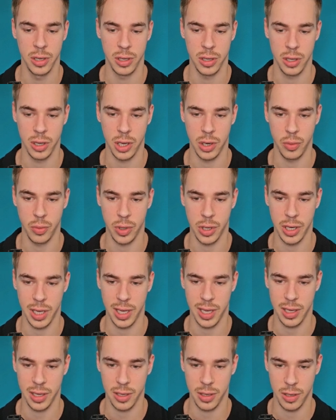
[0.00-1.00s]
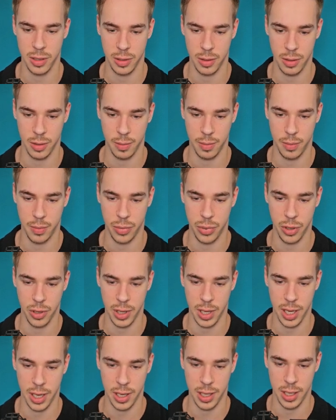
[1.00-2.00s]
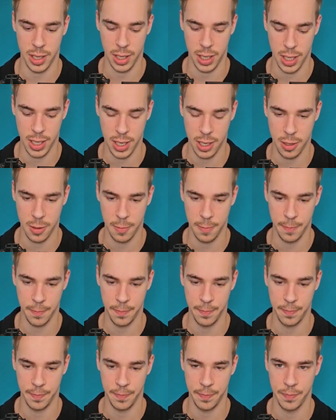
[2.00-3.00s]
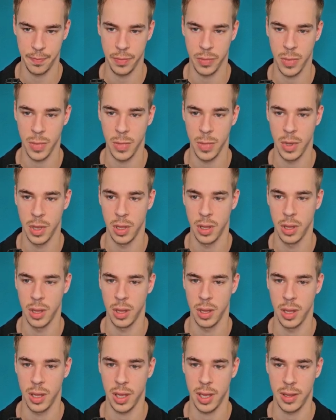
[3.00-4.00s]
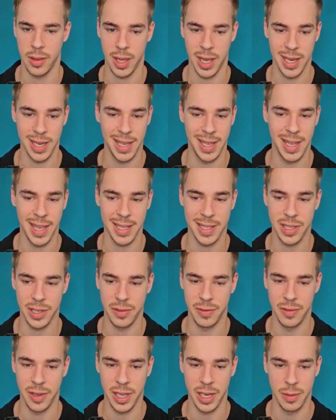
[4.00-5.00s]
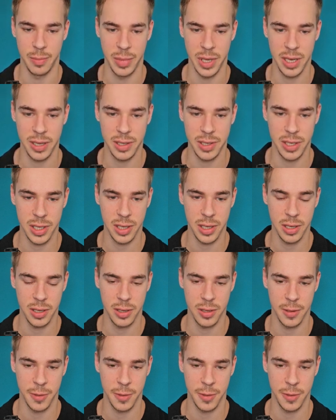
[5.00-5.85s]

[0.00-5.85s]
you're going to want to put that in here. And then get availability.